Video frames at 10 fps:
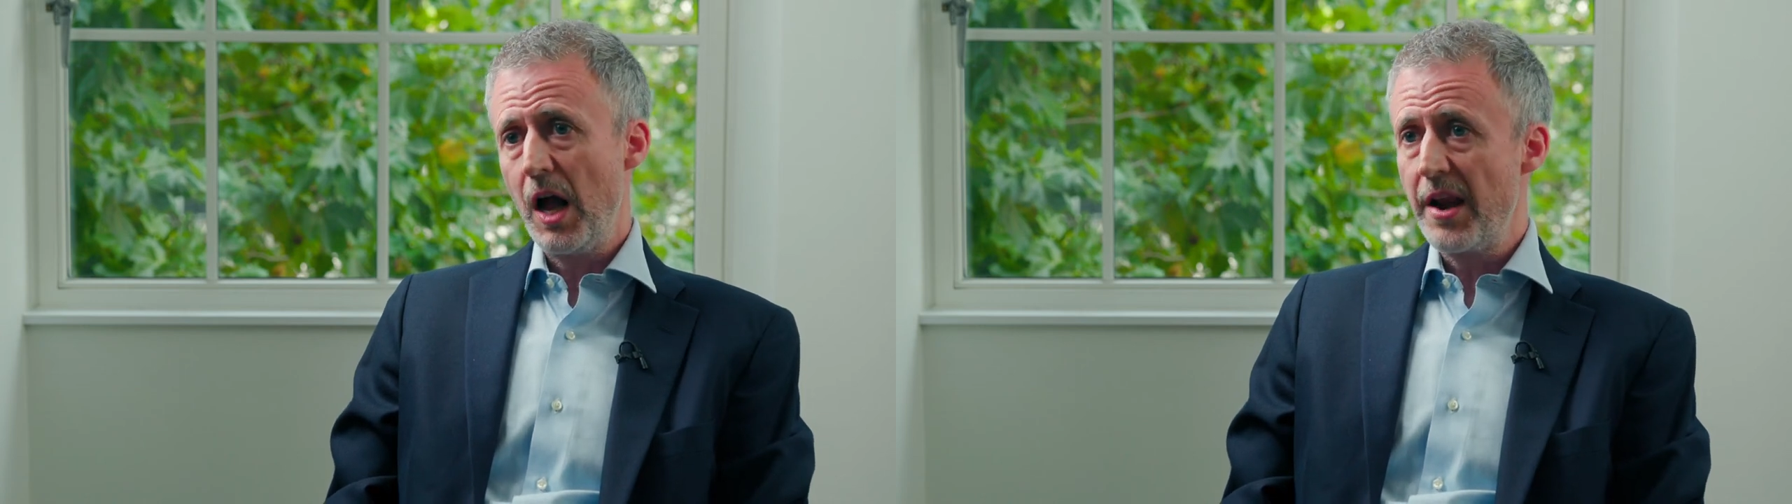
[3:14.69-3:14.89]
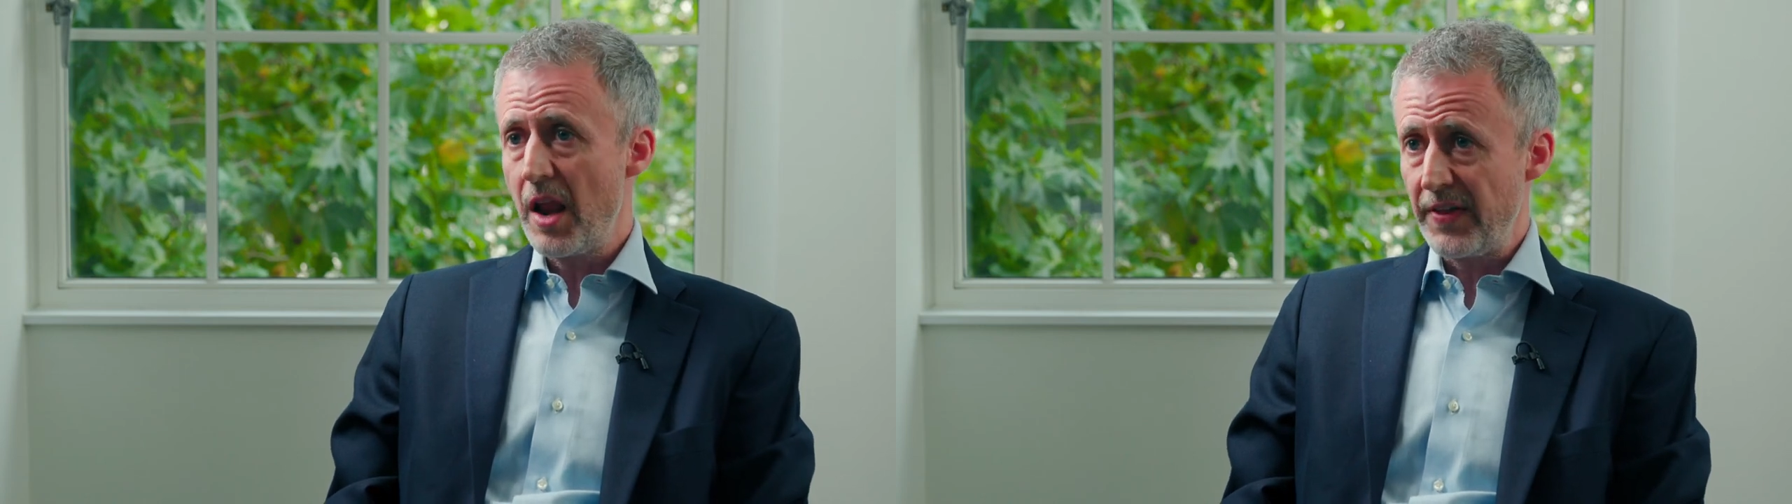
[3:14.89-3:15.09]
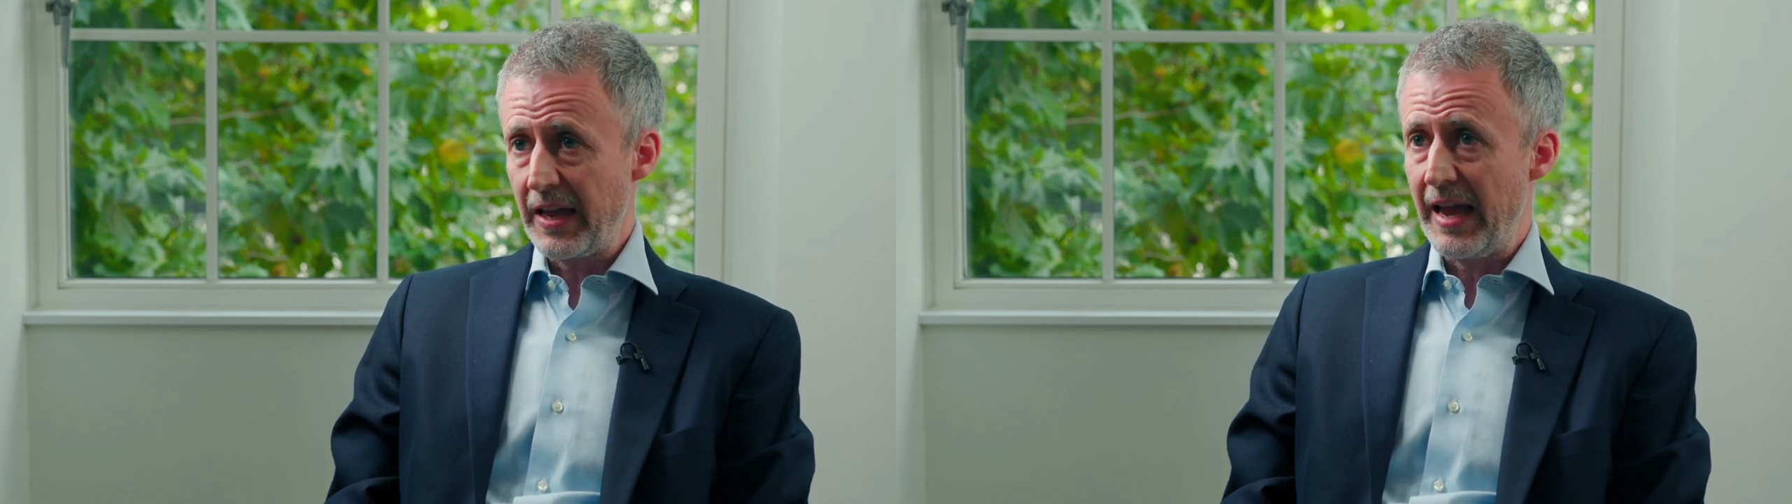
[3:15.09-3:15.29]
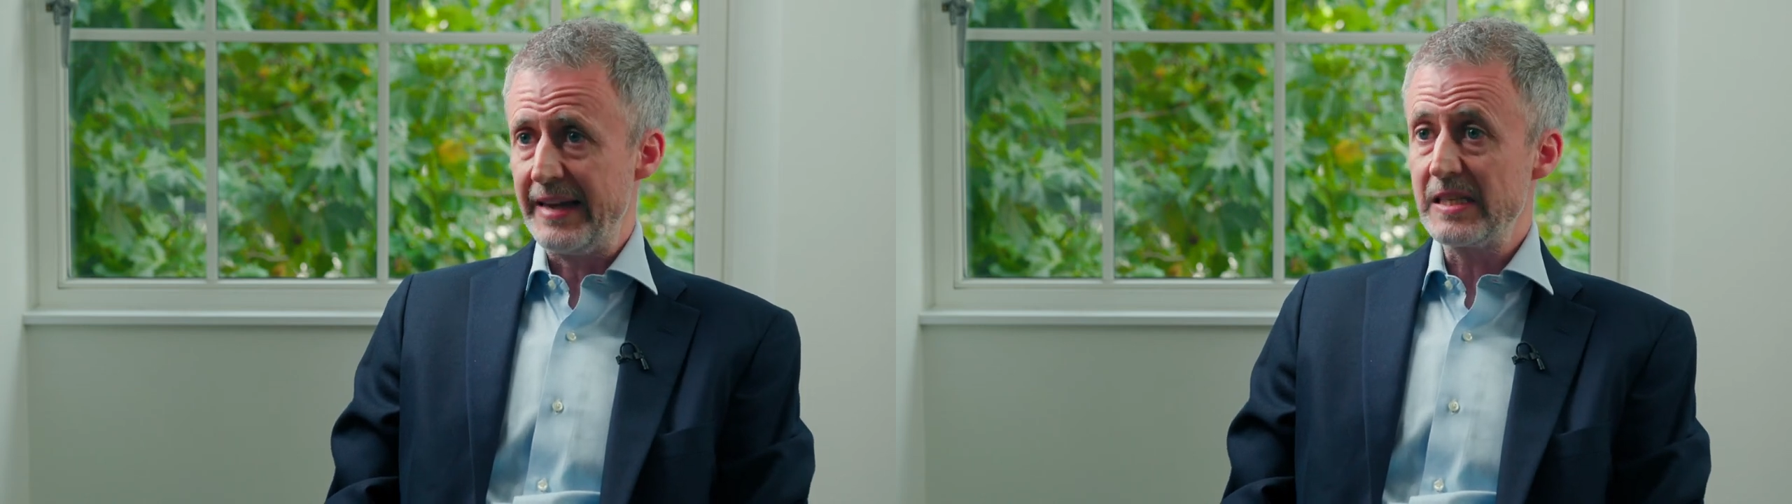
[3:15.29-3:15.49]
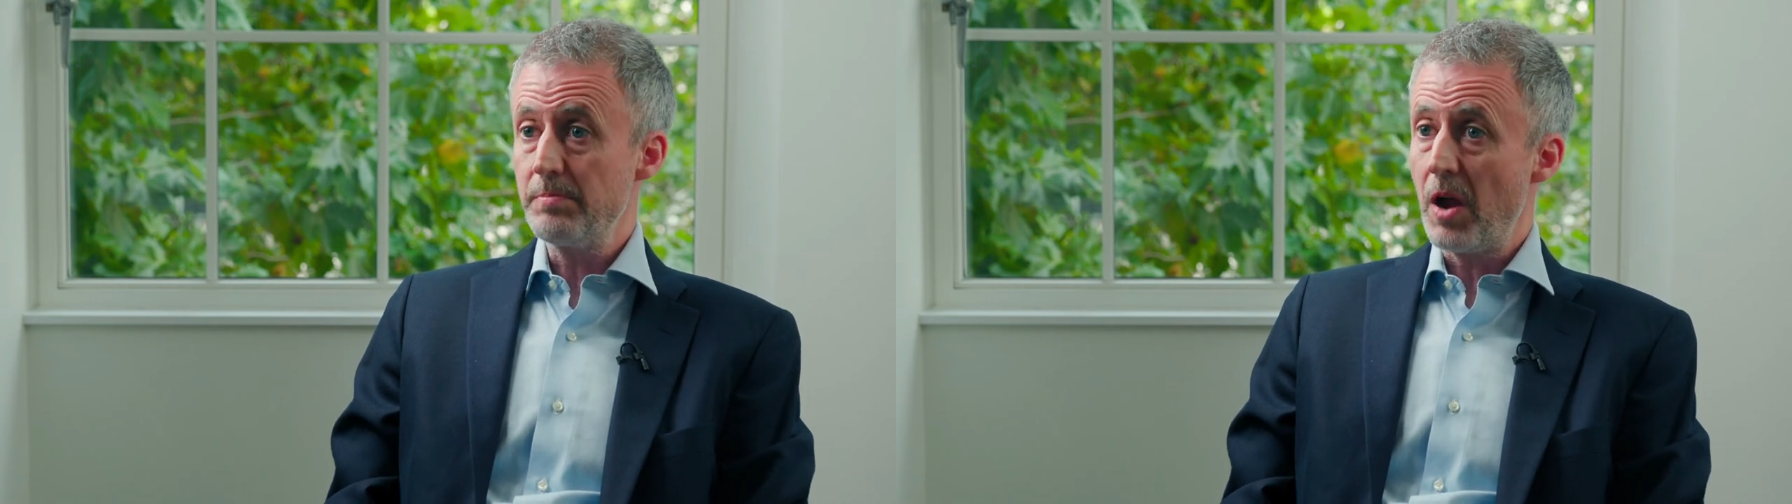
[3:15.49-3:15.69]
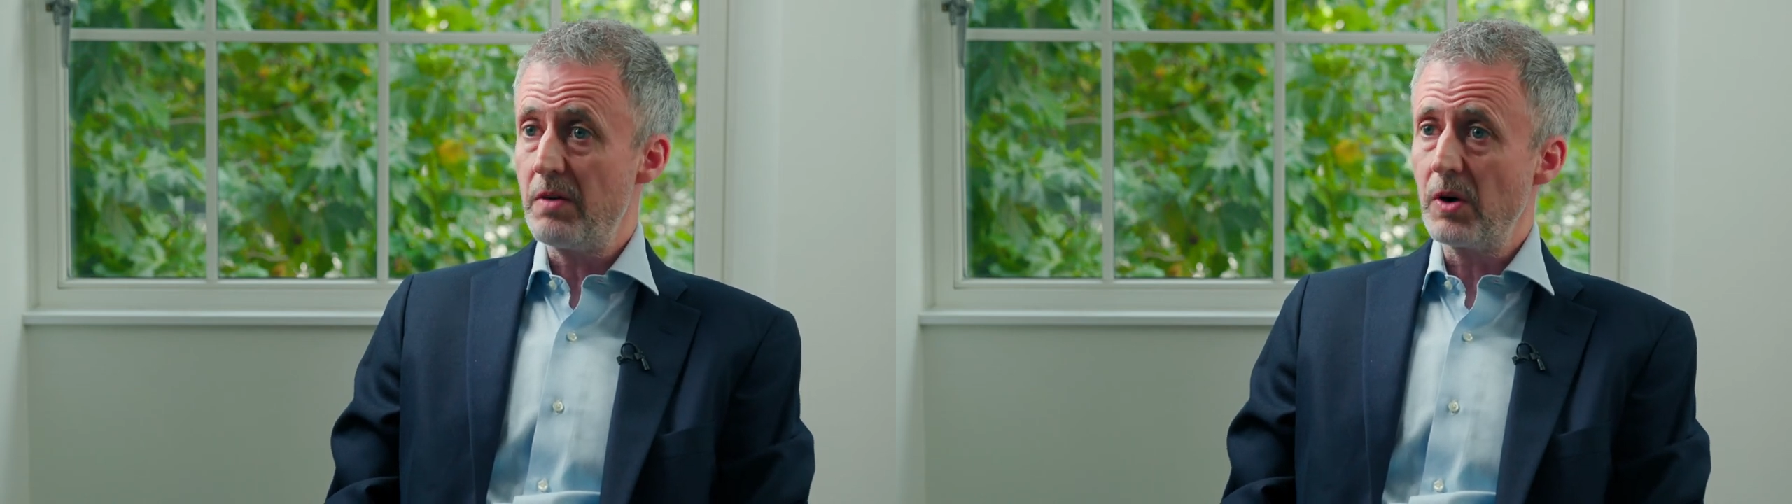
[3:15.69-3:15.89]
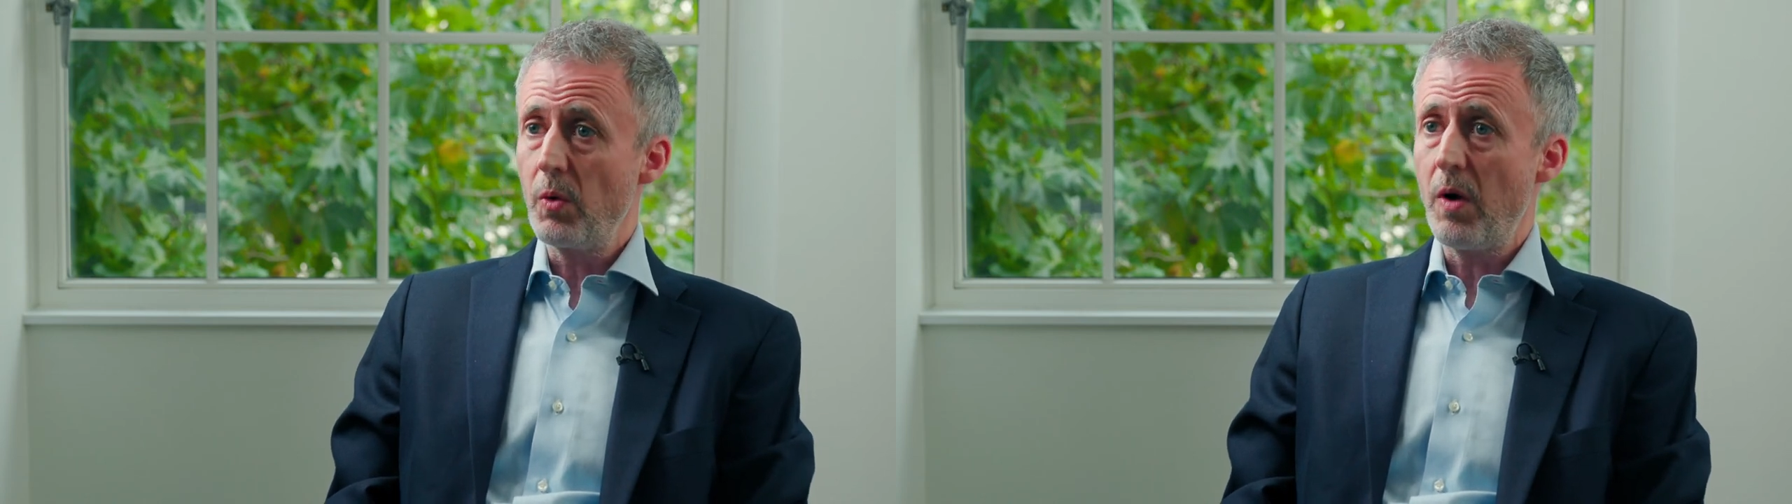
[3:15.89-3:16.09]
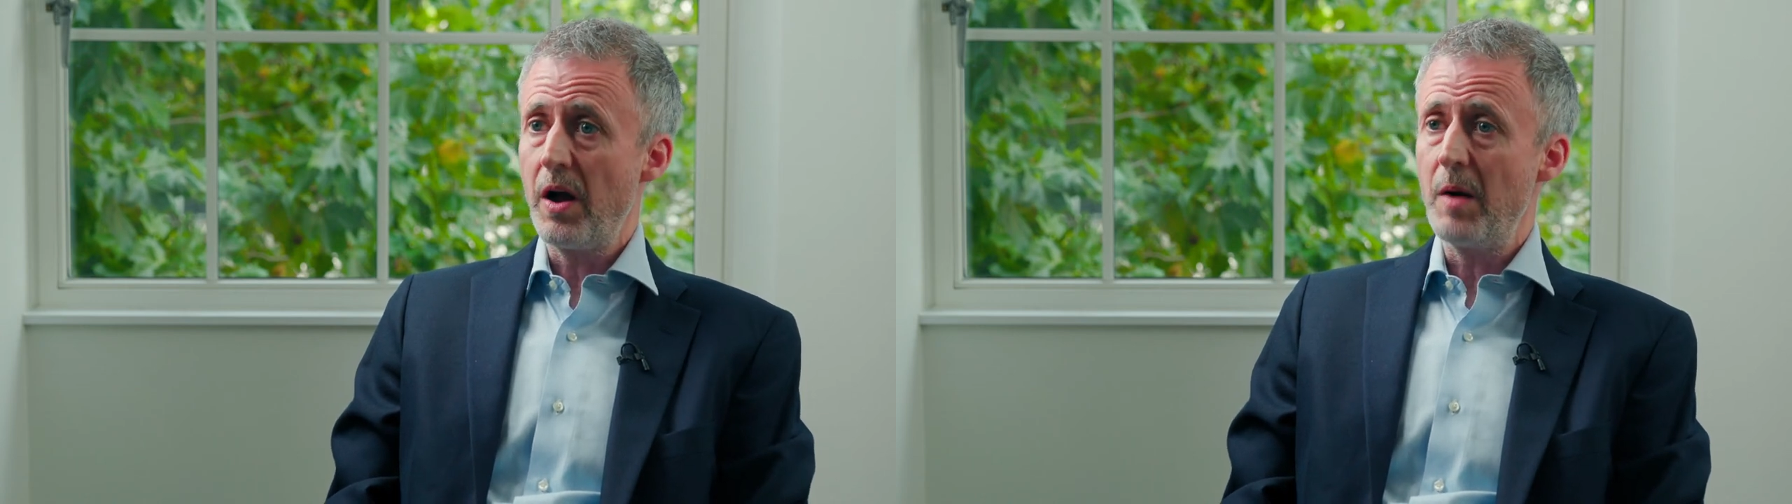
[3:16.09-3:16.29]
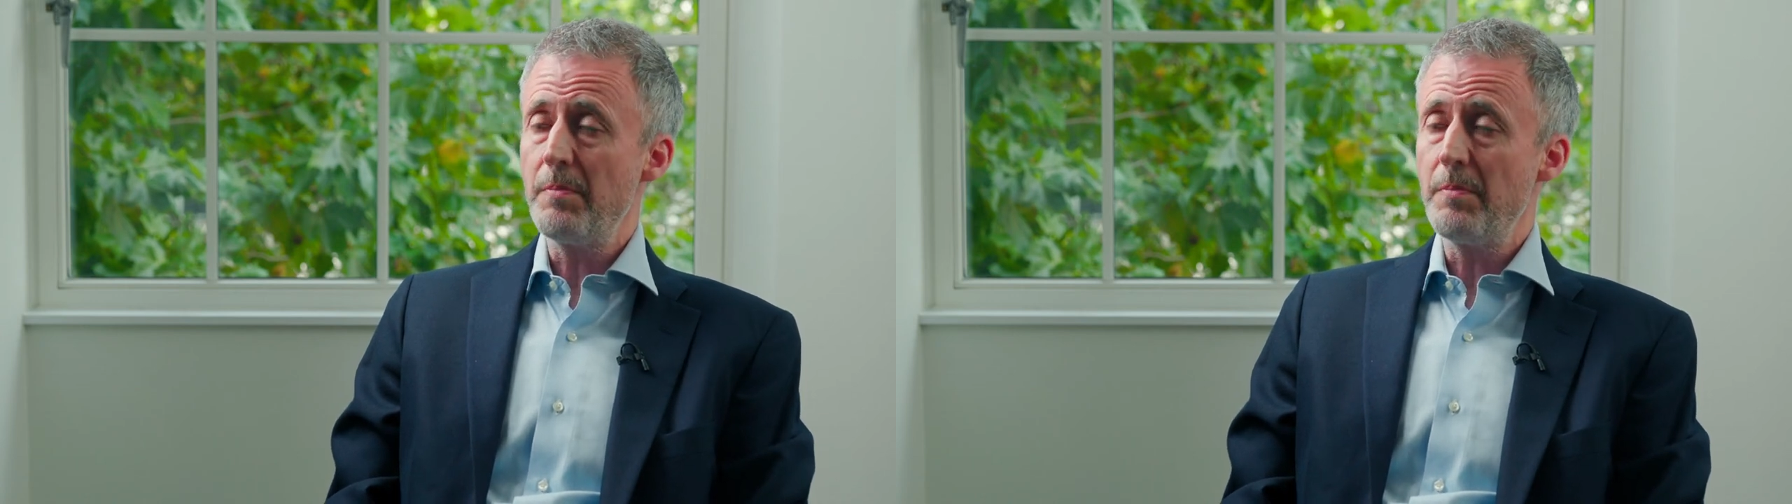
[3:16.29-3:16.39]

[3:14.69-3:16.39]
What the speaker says: Another case might require a